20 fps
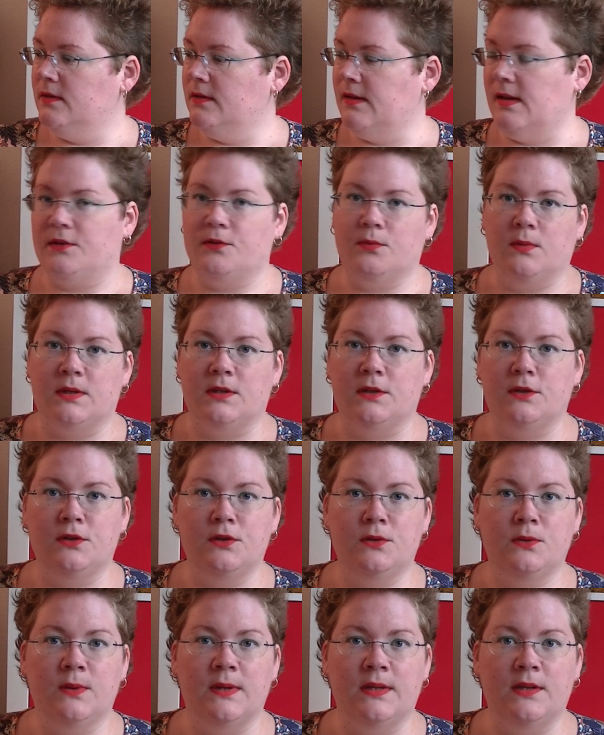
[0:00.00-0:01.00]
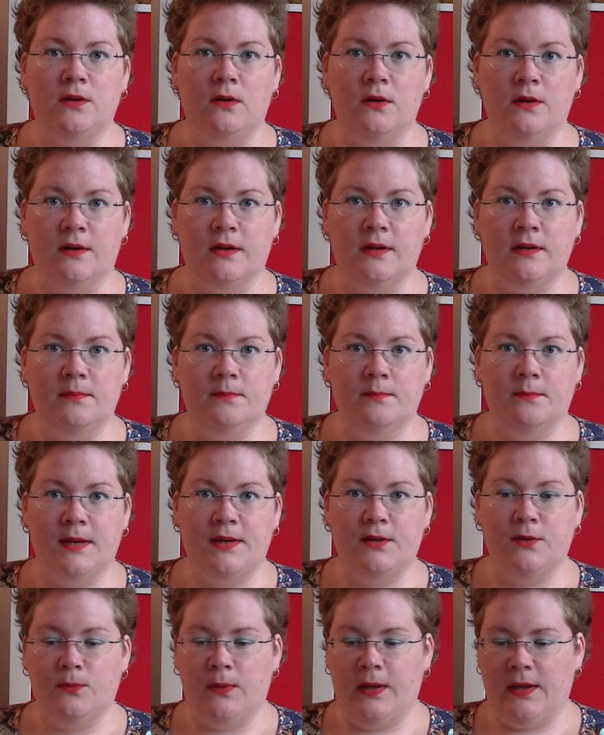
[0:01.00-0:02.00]
that's what you do when you learn it by
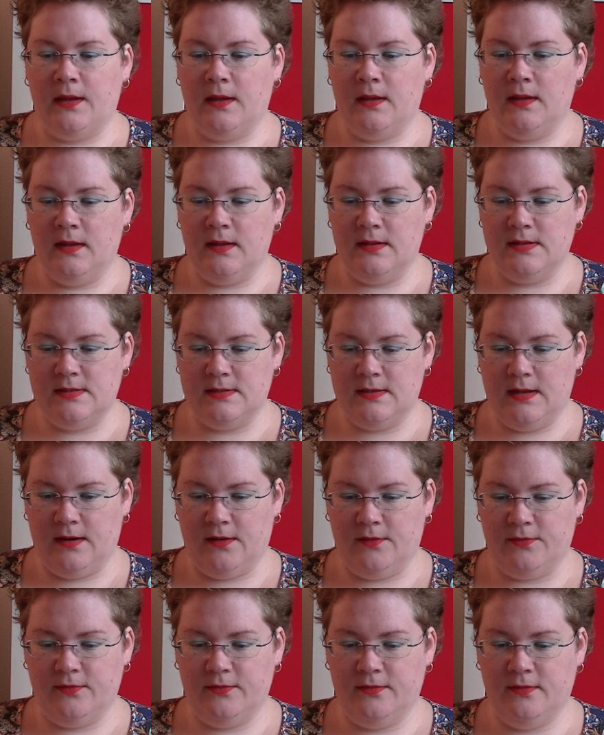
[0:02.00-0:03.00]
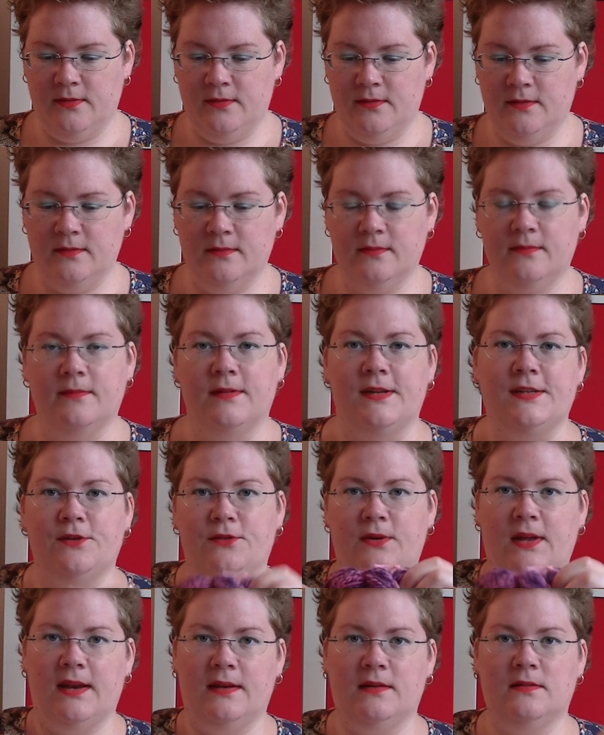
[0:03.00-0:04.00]
doing instead of when you
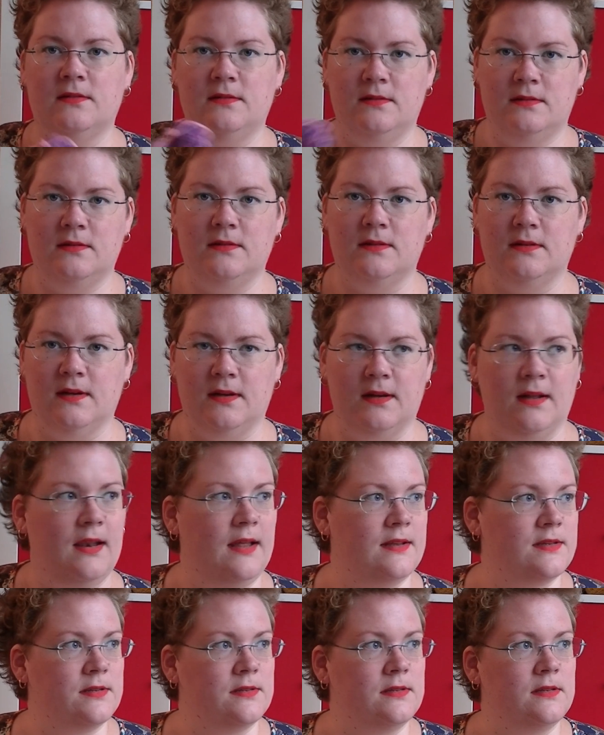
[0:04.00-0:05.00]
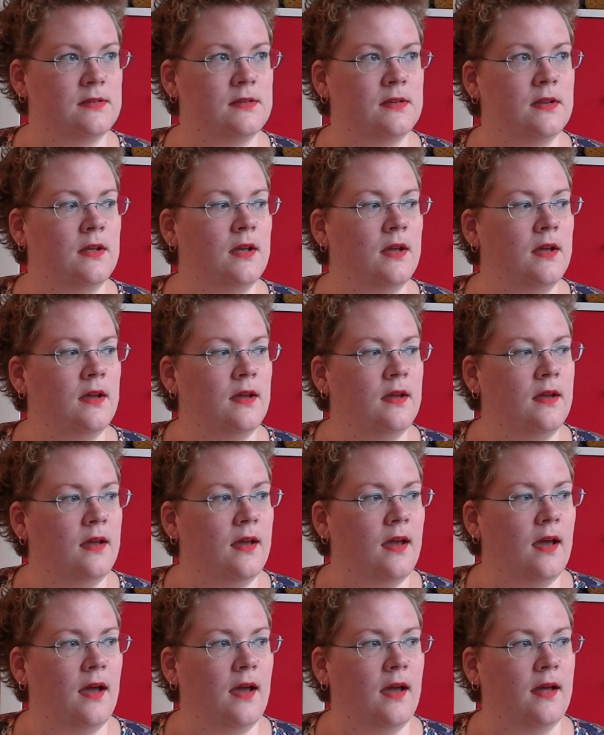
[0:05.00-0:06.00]
get lessons.
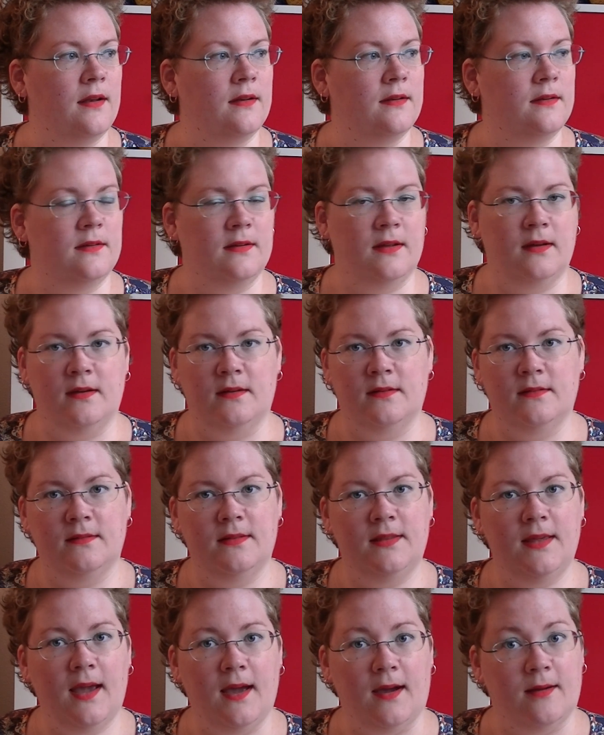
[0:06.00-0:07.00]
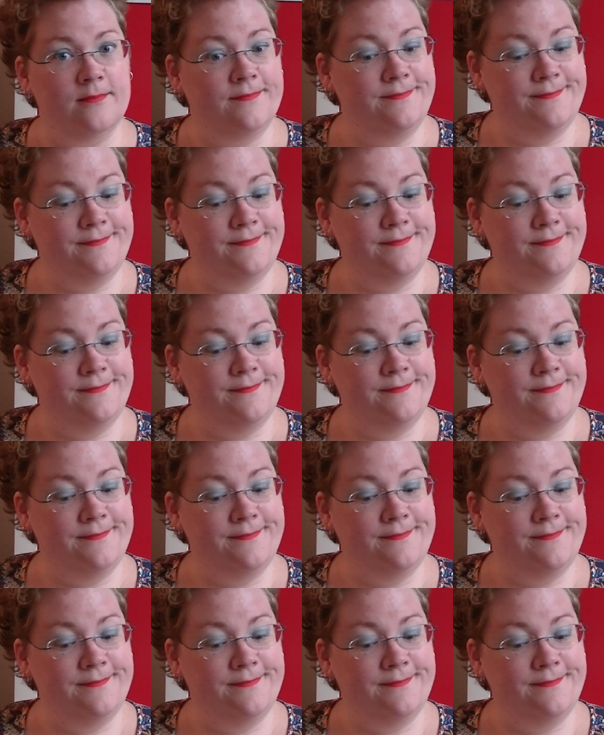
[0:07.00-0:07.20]
And yeah,